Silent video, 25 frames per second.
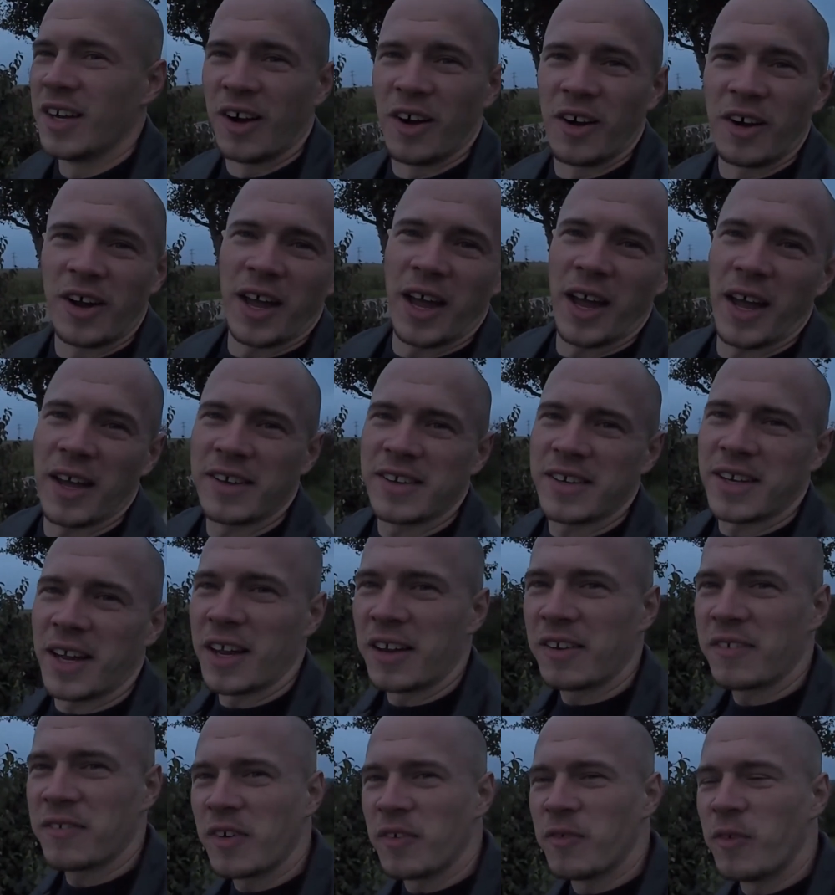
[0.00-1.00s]
Okay,
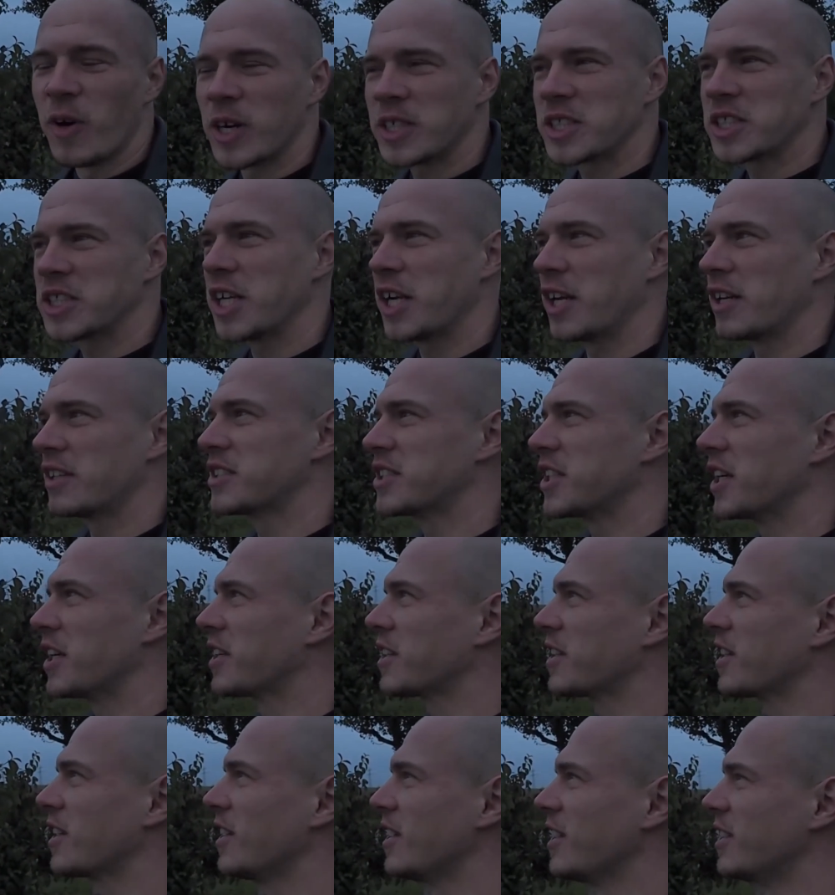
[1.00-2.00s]
thanks for watching.
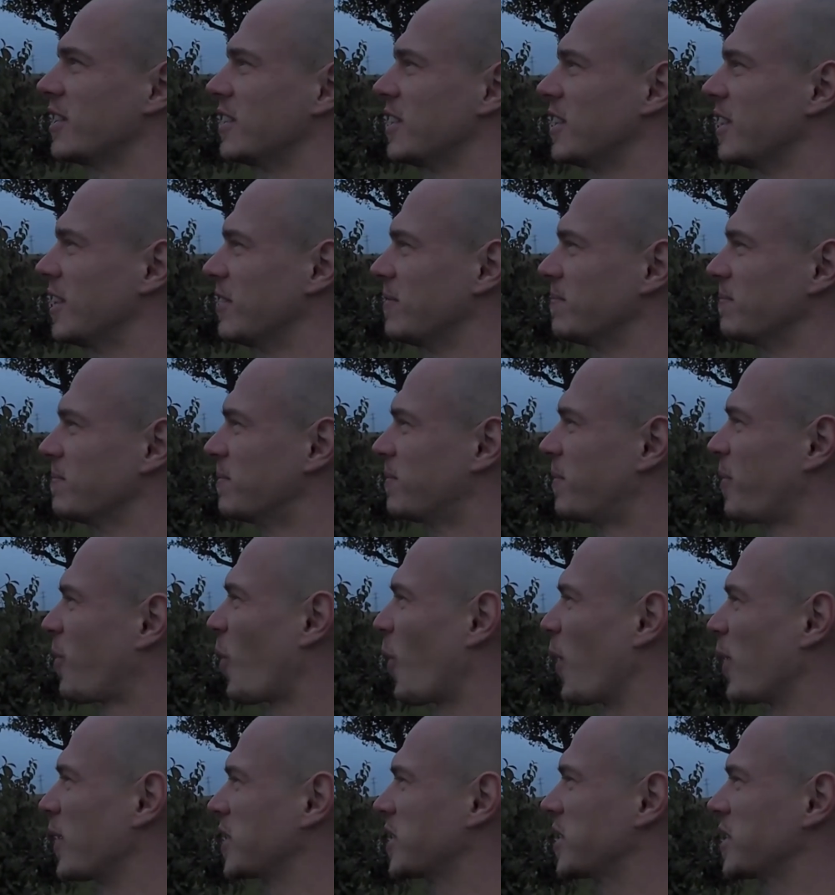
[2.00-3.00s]
Just a little
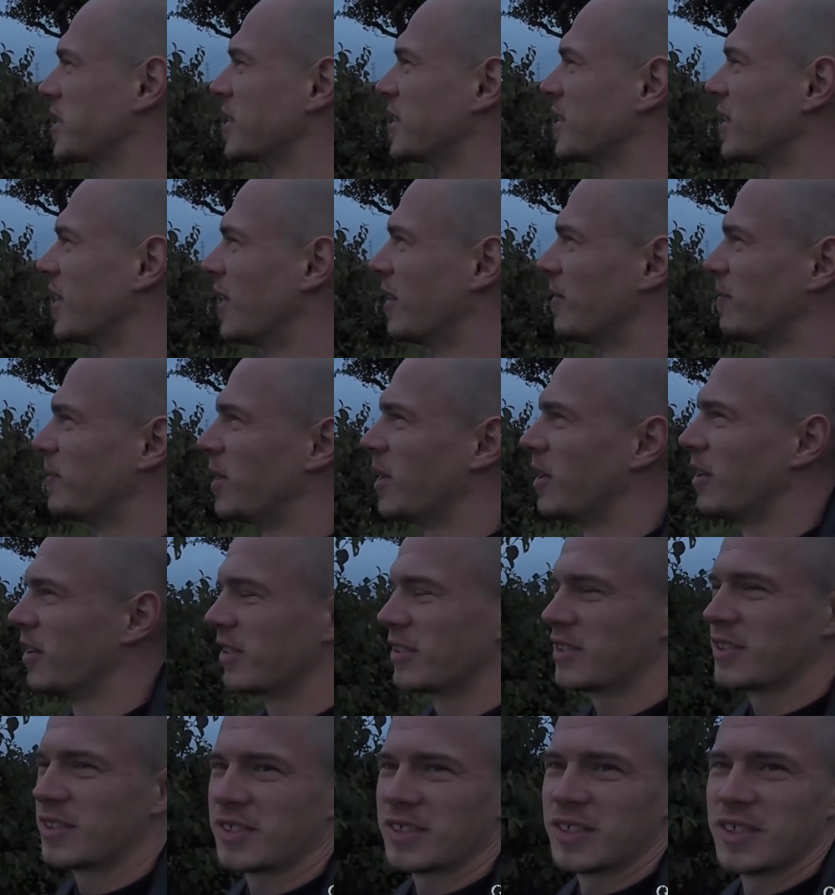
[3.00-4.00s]
impression
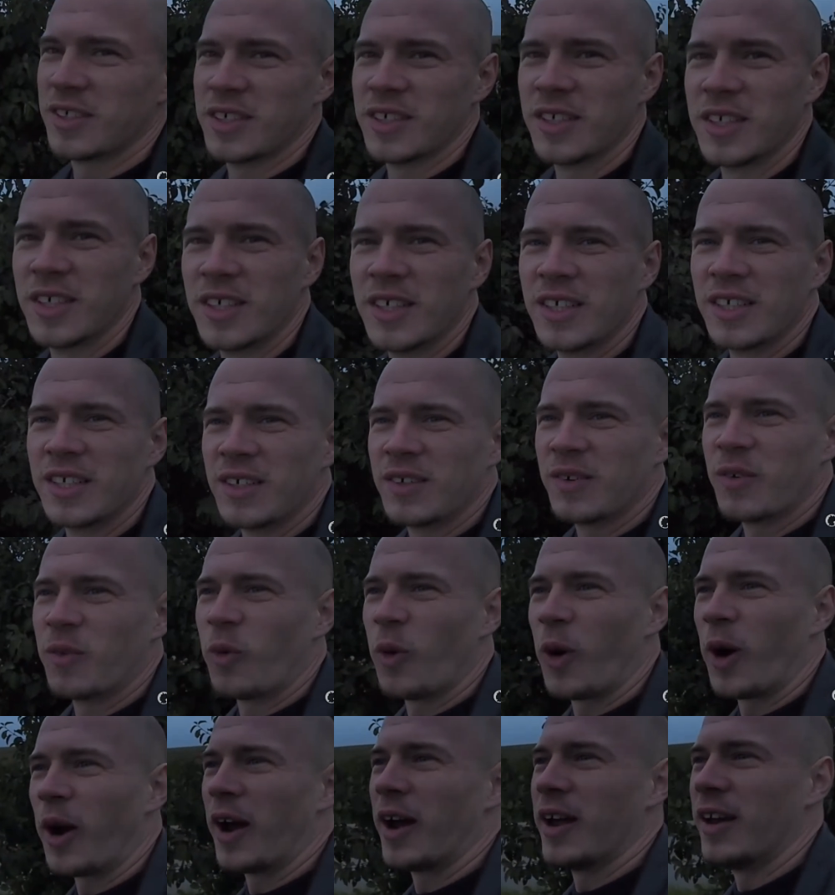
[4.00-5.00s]
about
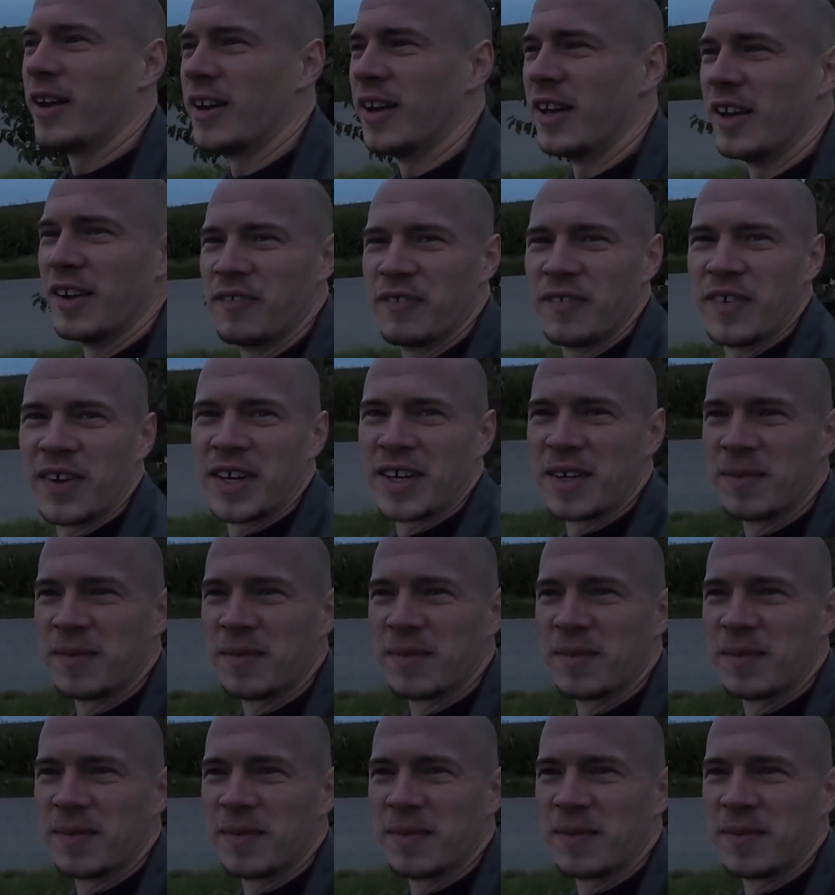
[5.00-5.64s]
where I live at